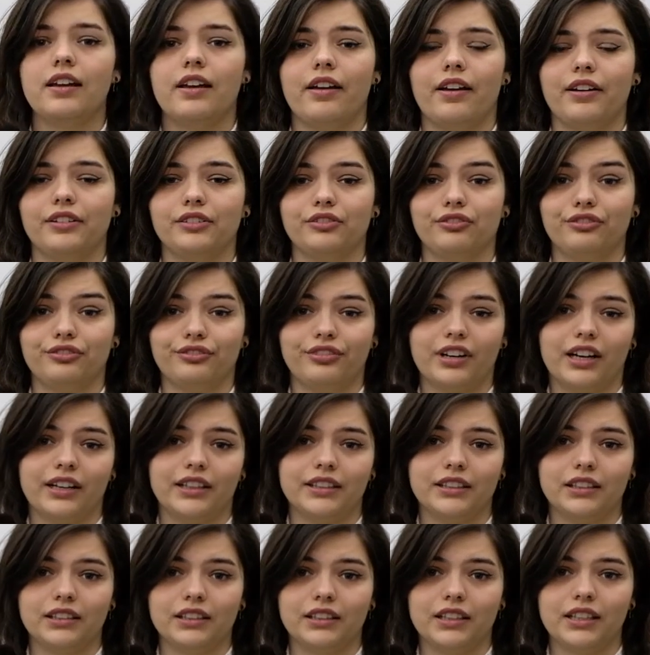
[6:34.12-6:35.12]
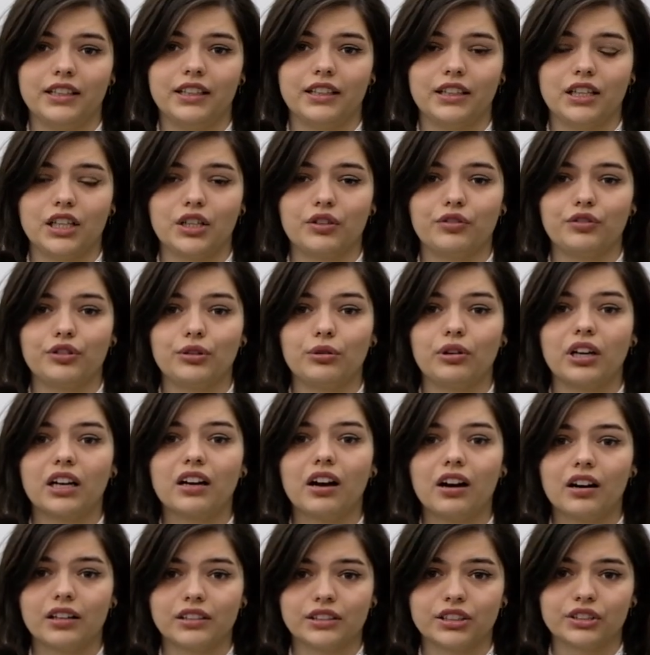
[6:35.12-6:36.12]
And finally, if you
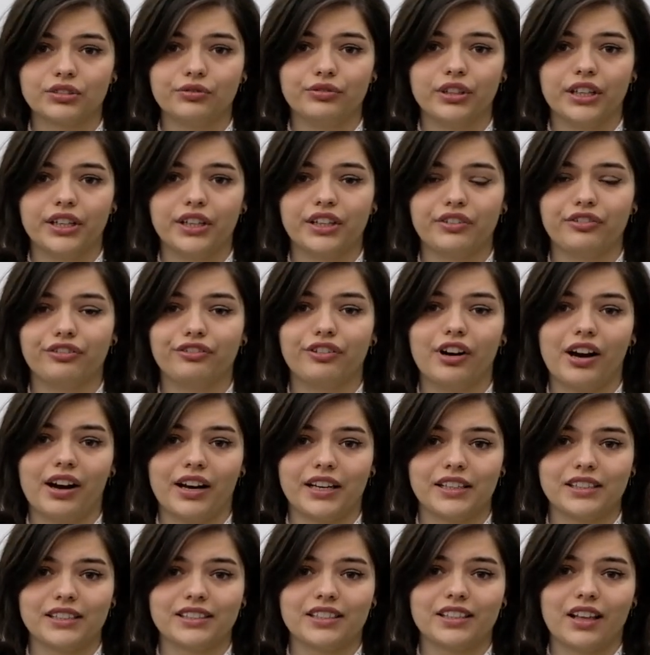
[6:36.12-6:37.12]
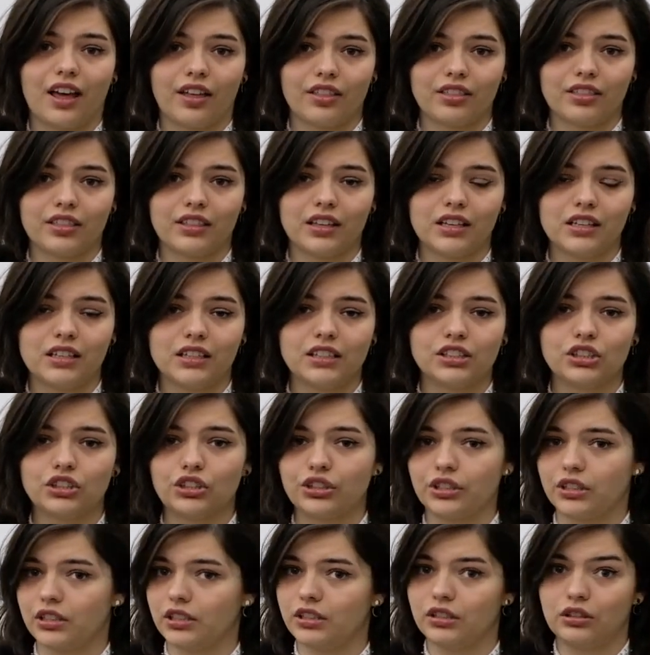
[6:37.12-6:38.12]
can't verify something,
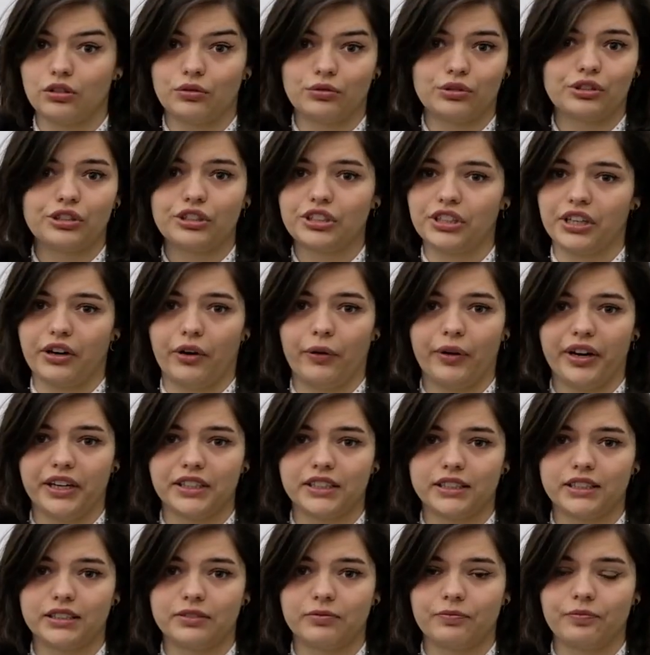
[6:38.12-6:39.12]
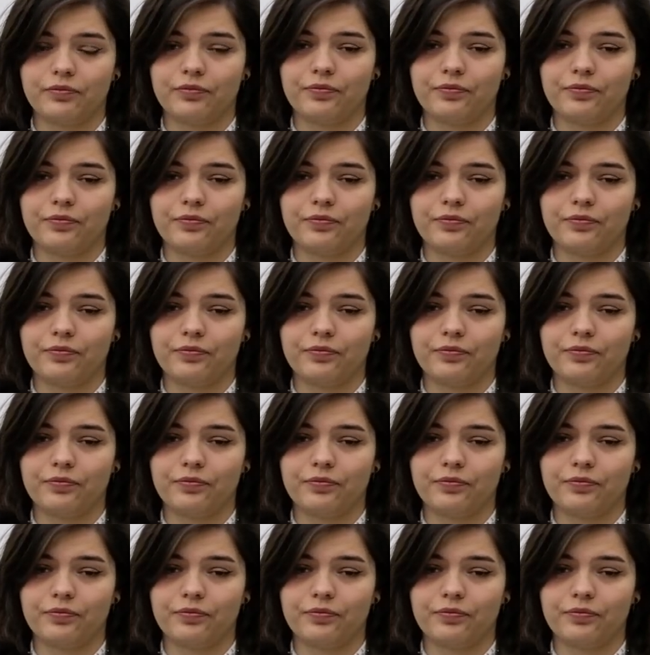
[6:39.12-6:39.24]
just don't share it.